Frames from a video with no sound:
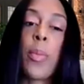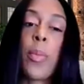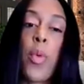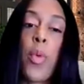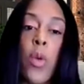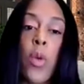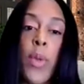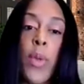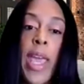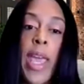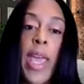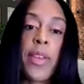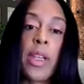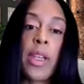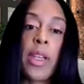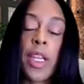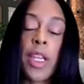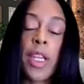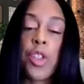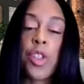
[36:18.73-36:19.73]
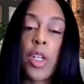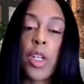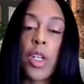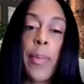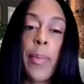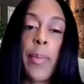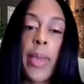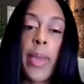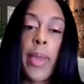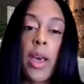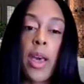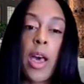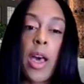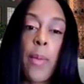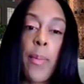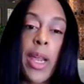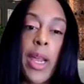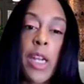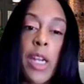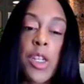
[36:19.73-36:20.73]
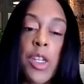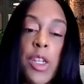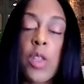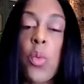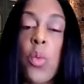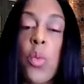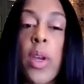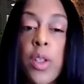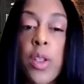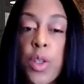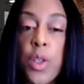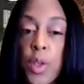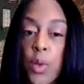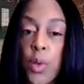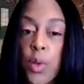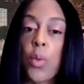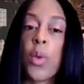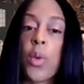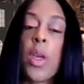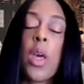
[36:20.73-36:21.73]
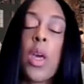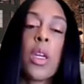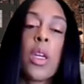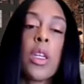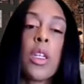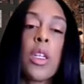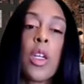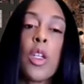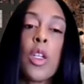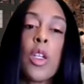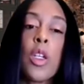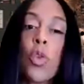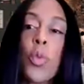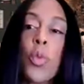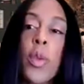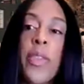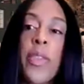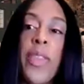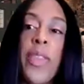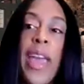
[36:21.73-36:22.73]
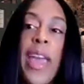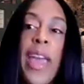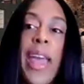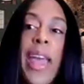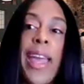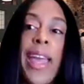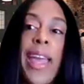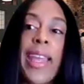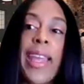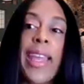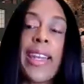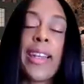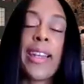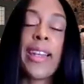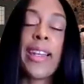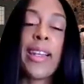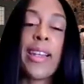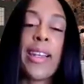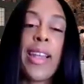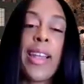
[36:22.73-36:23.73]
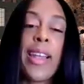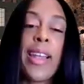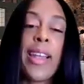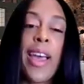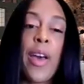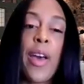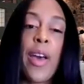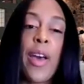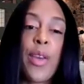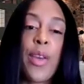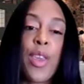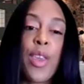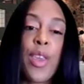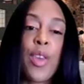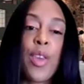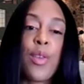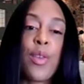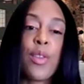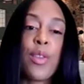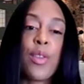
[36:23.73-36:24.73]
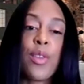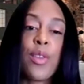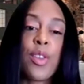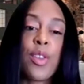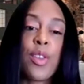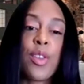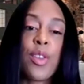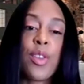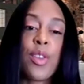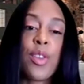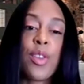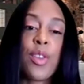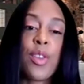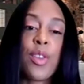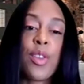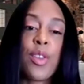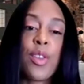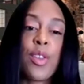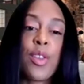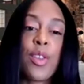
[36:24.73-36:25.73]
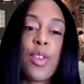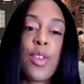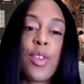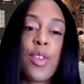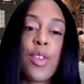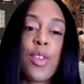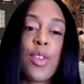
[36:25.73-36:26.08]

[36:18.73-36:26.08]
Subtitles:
And that's so important. We have an election coming up, and I just want to conclude with that and allow you to share